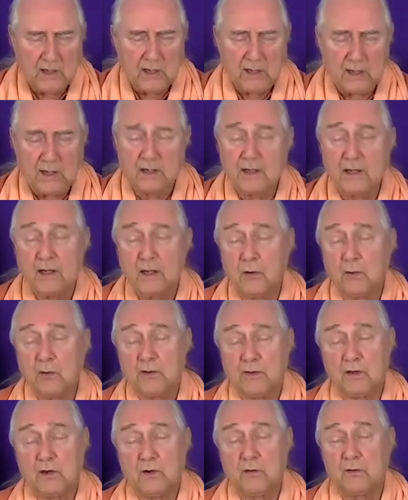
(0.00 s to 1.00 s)
and hear
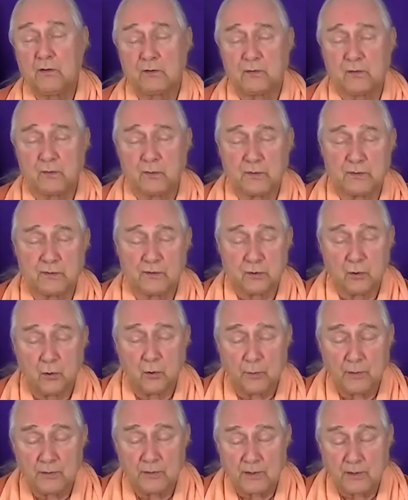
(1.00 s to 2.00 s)
with ears what is
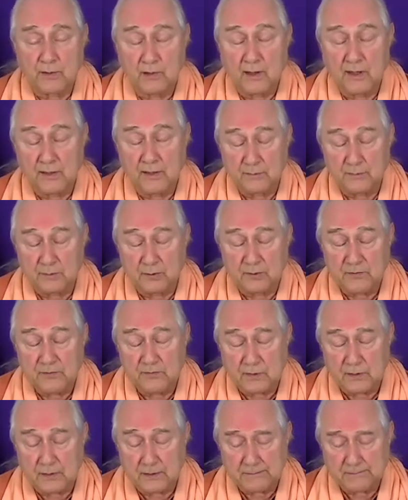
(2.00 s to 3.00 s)
noble and
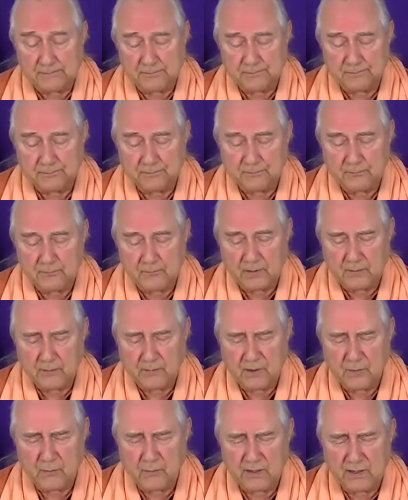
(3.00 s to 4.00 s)
uplifting.
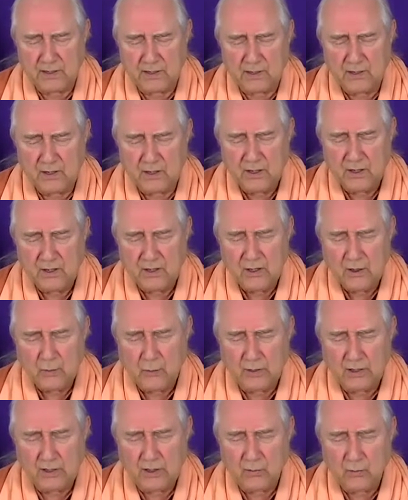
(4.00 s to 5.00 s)
May we,
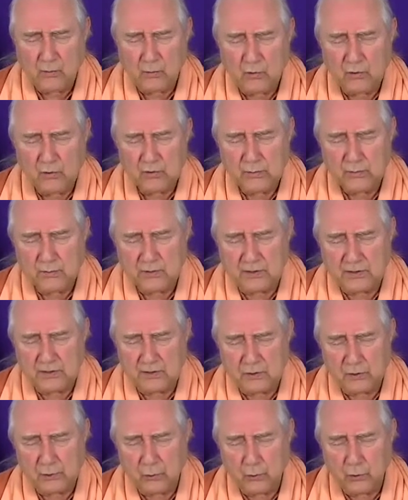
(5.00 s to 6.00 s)
while worshipping the
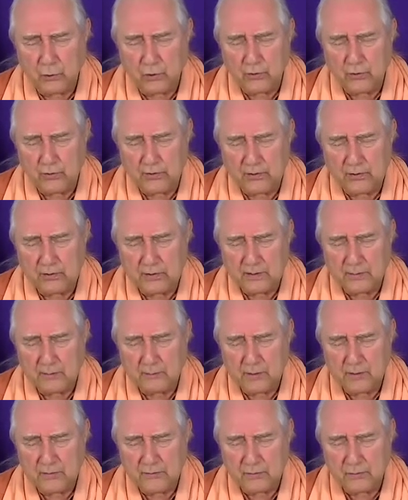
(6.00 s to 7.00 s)
Lord and
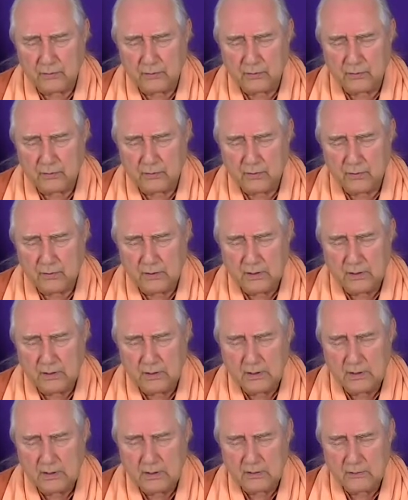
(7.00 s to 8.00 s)
Mother,
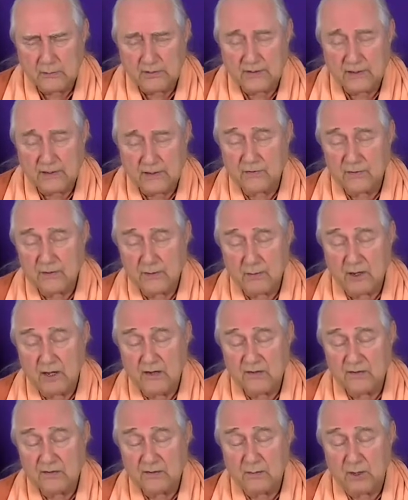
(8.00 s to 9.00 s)
with healthy
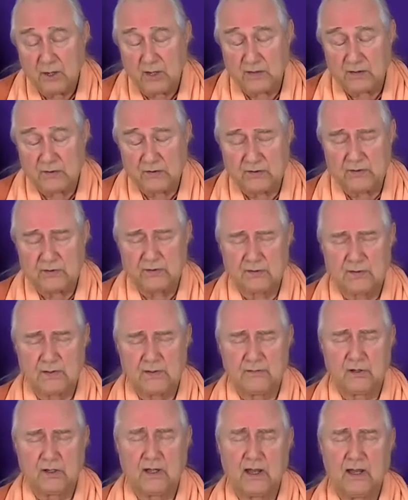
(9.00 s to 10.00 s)
minds and bodies, live
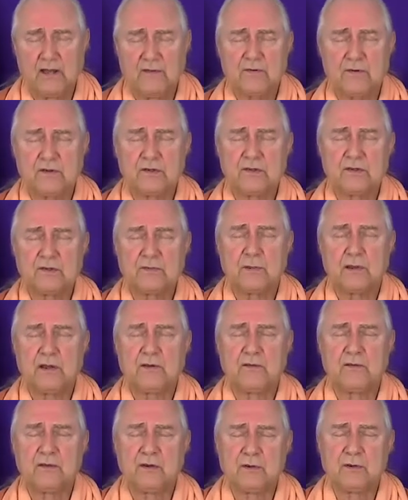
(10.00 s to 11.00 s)
a life which is
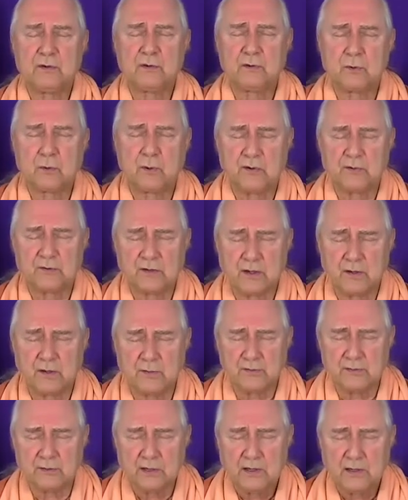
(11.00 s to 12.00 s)
beneficial to ourselves